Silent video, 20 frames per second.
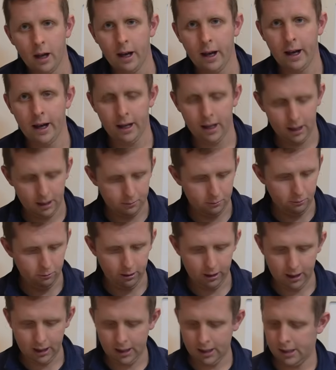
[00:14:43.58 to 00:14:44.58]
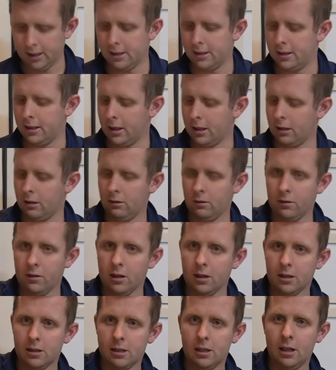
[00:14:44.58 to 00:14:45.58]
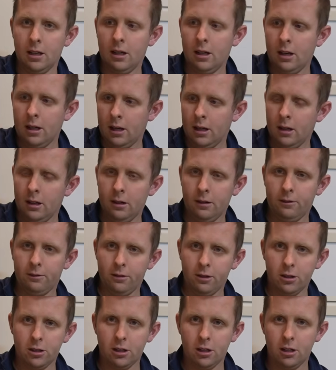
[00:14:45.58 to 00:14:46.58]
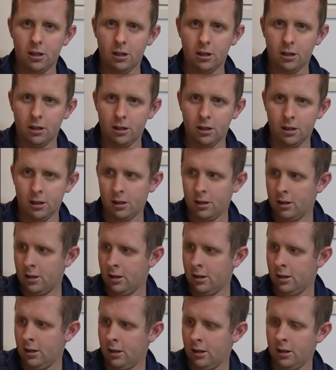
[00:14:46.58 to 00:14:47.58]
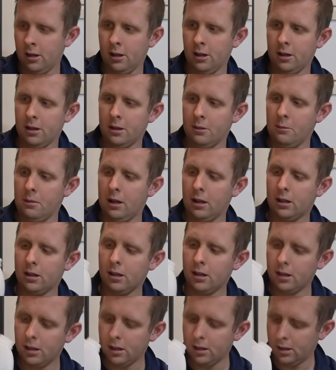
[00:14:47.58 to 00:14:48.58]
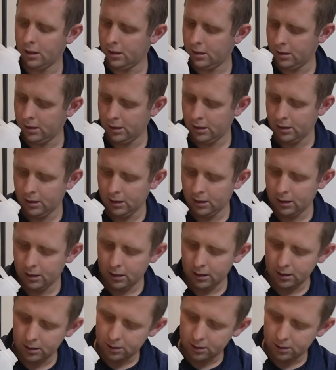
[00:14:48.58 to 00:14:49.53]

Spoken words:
I am really getting sick of this fridge. The milk is